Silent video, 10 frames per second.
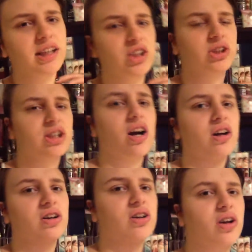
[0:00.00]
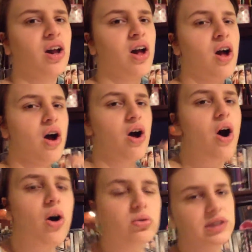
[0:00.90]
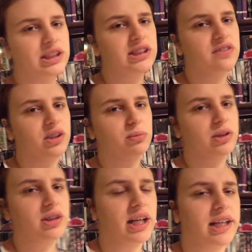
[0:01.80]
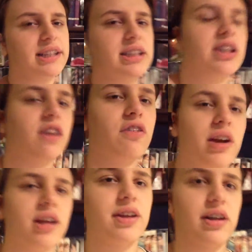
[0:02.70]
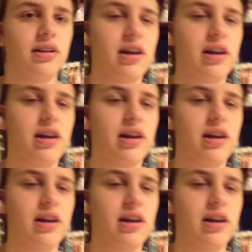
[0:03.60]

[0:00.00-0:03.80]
Like, she's got her own sense of humor that's different than a